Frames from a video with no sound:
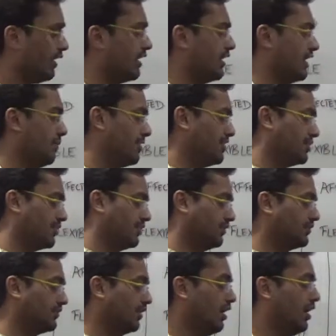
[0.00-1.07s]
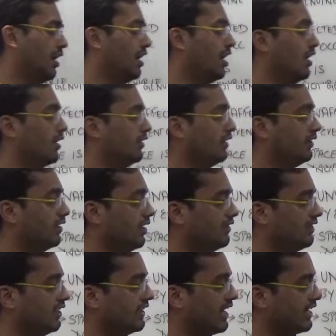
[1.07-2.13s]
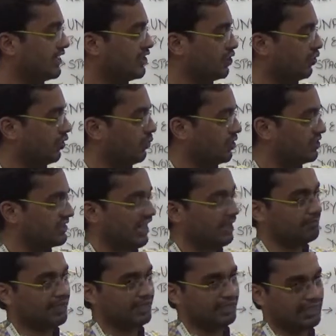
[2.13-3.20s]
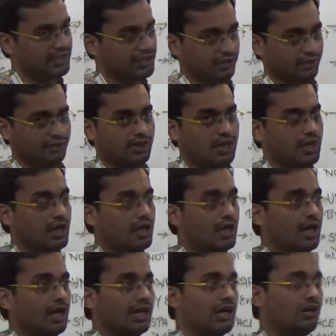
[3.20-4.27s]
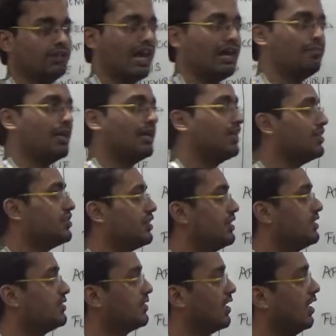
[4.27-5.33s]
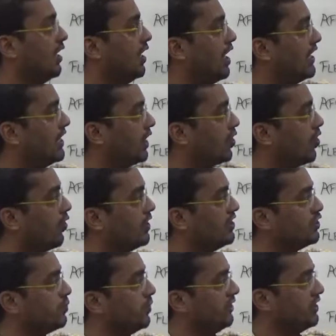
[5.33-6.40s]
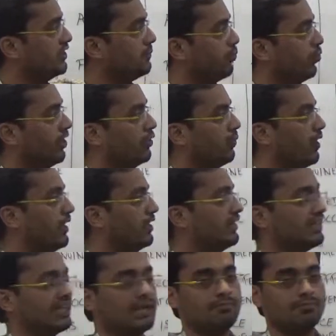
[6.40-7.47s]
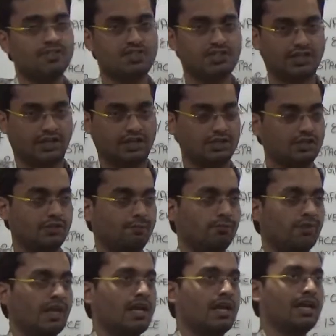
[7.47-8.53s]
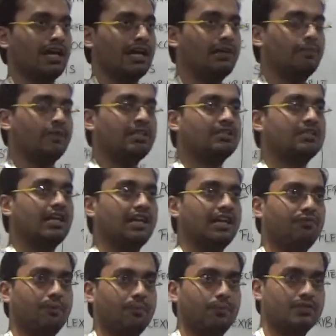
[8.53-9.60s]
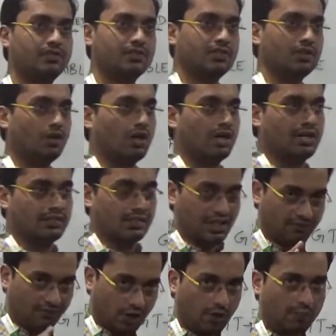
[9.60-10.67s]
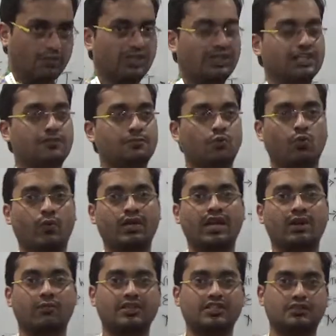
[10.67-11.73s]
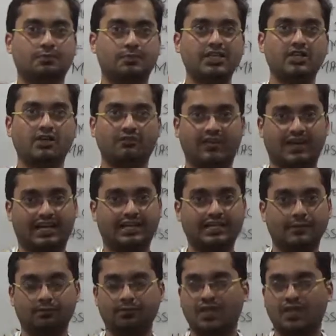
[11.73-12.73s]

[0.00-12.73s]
dimensions. The third thing that he showed was time dilation. Now time dilation is in accordance with this point where the time must change. It means that if an object is moving with the speed of light,